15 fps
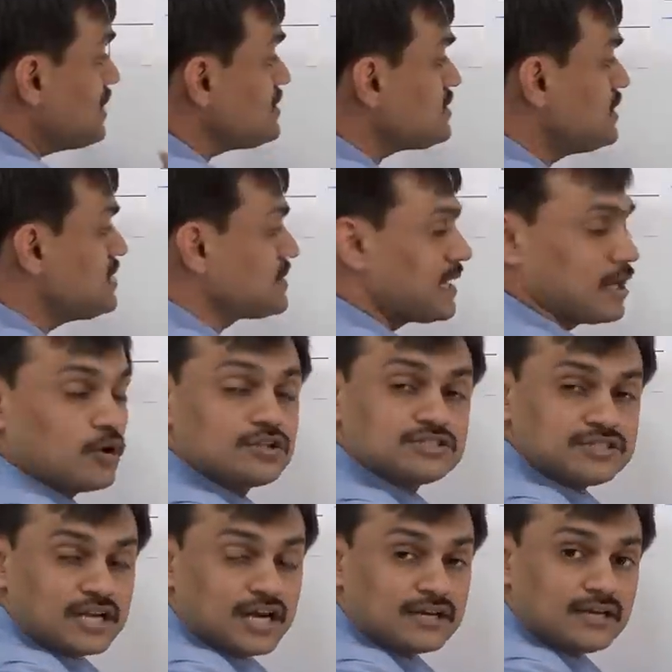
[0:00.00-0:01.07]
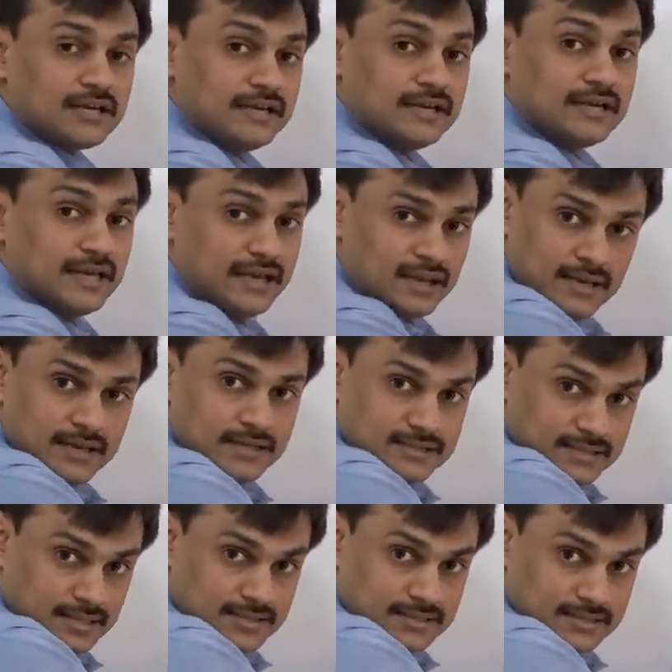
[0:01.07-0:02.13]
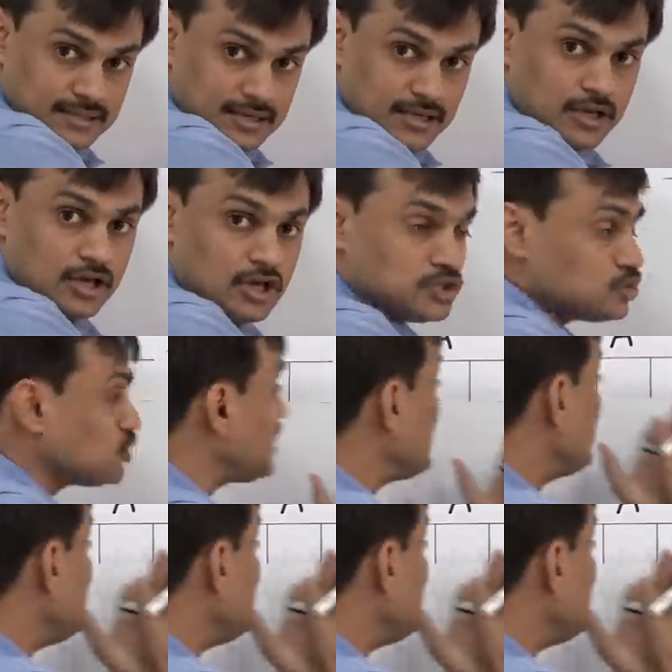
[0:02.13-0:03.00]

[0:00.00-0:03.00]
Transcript: else this cannot start in day 6. So the